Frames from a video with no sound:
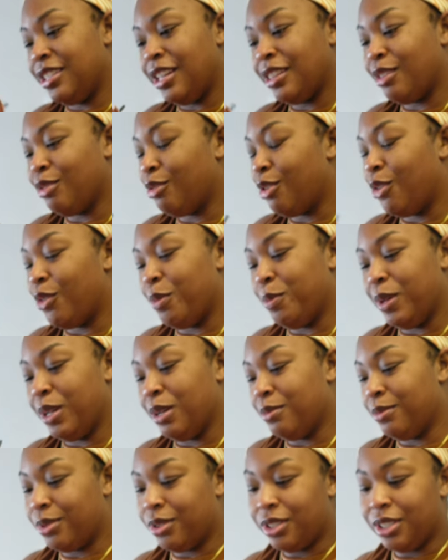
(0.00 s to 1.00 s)
nothing wrong with
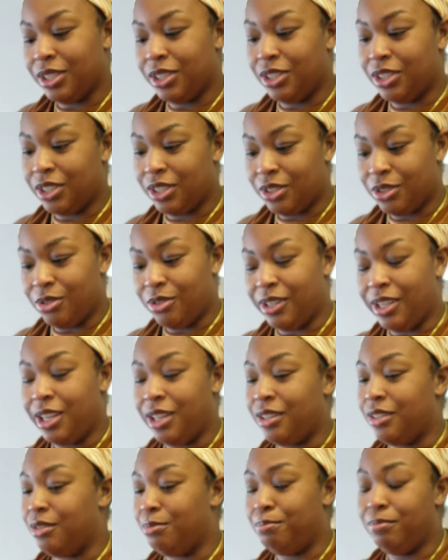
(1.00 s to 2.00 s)
being bald. Just go
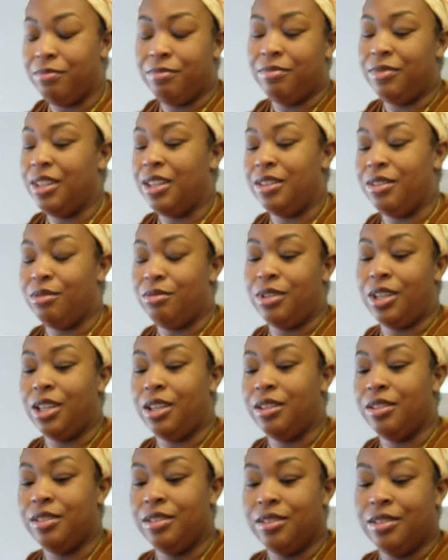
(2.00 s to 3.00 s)
ahead and and do
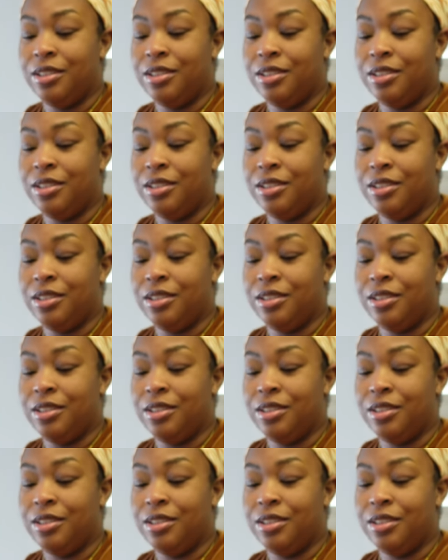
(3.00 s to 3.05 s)
that.